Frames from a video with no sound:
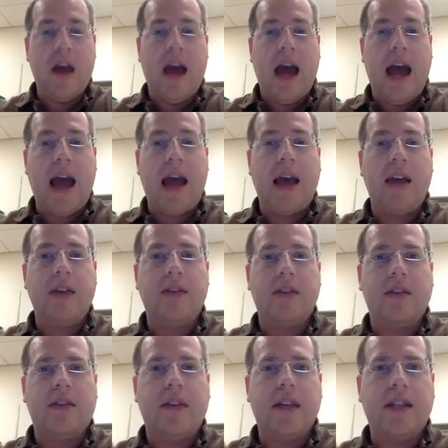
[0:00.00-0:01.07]
And
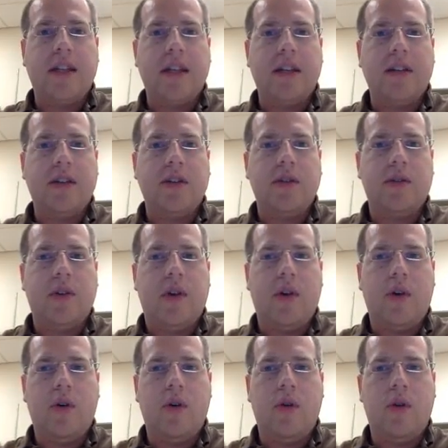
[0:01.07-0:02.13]
they tend to do the
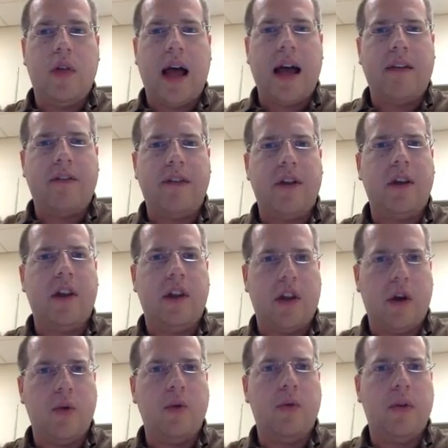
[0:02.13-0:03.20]
whole, I feel
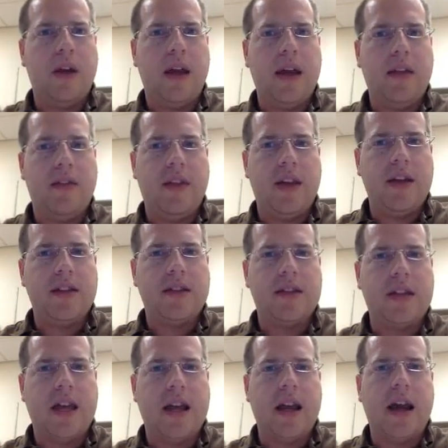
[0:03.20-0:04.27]
alone in this,
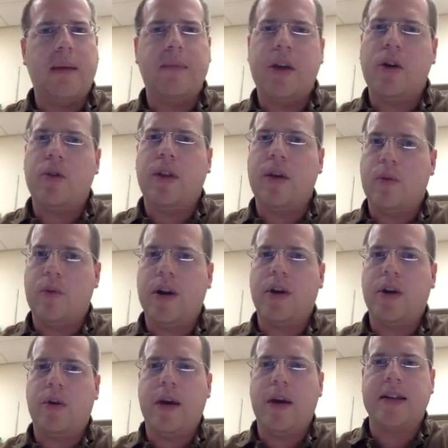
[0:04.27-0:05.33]
and I'm the only one
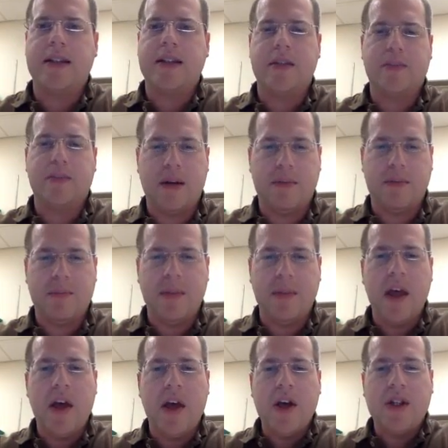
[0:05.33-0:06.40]
who has this problem.
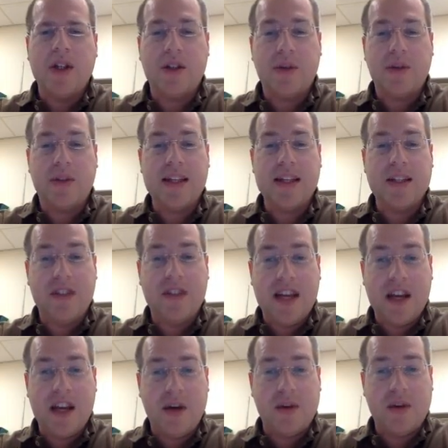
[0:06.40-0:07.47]
So these
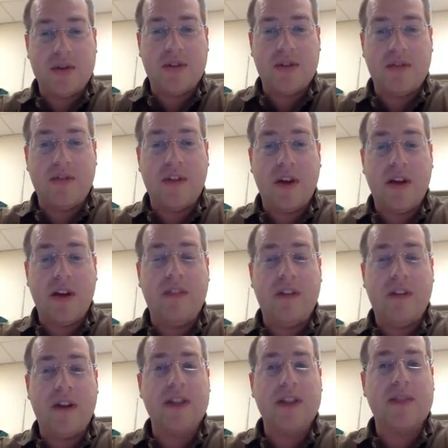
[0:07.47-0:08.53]
videos very,
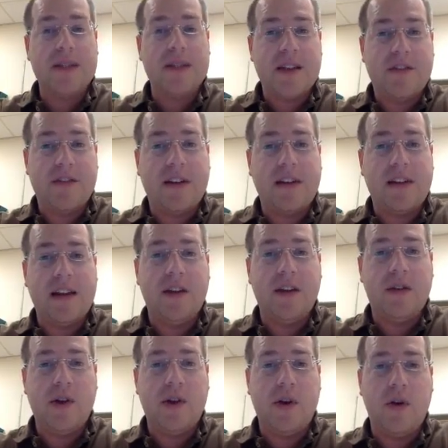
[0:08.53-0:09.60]
very specifically do
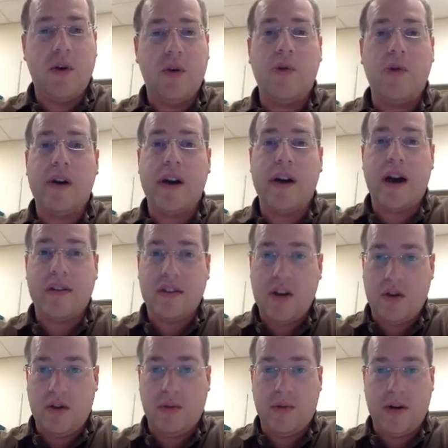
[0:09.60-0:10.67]
the whole, you are not the
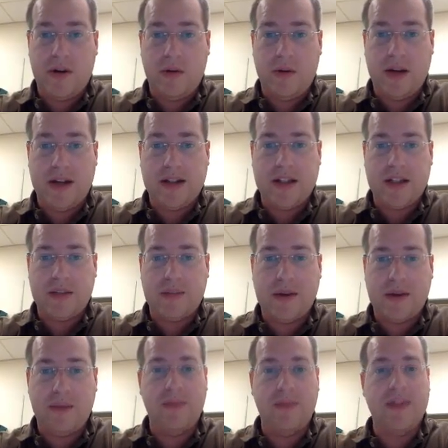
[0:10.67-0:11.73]
only one who has this
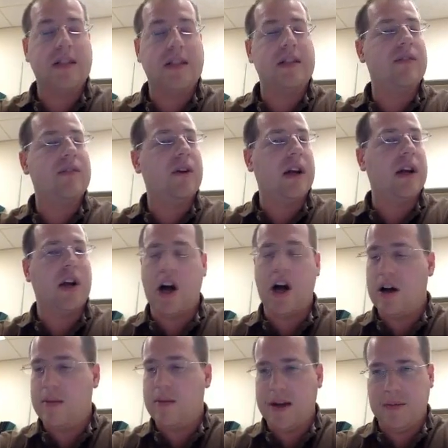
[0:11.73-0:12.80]
problem. This is a very
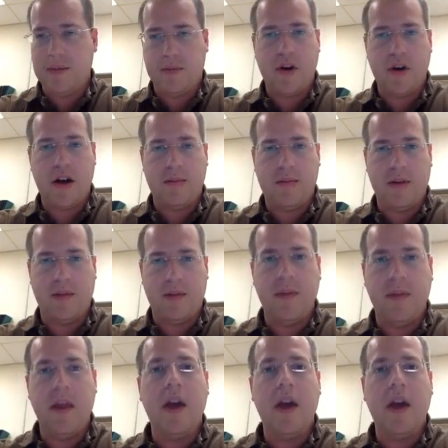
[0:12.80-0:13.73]
common problem.